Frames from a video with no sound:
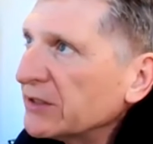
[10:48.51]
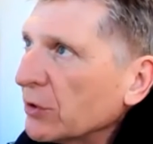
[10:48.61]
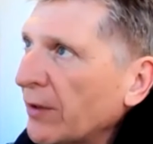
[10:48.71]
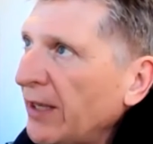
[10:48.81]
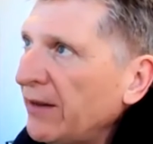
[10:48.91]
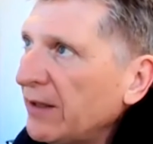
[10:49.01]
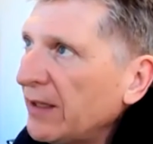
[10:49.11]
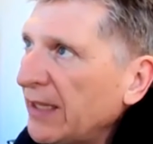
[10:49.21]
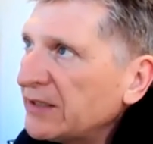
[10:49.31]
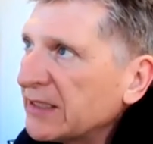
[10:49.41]
So
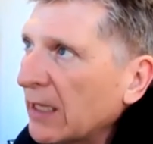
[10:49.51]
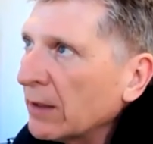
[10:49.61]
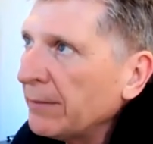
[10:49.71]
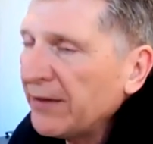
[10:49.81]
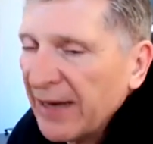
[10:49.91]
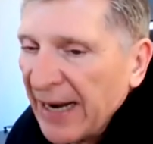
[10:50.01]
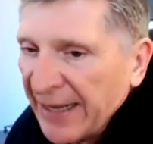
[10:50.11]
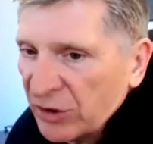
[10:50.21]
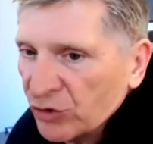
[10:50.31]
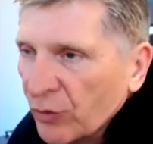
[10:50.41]
he's telling me that I
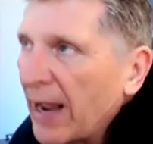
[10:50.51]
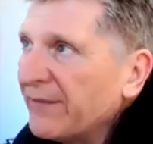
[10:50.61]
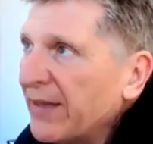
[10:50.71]
can drive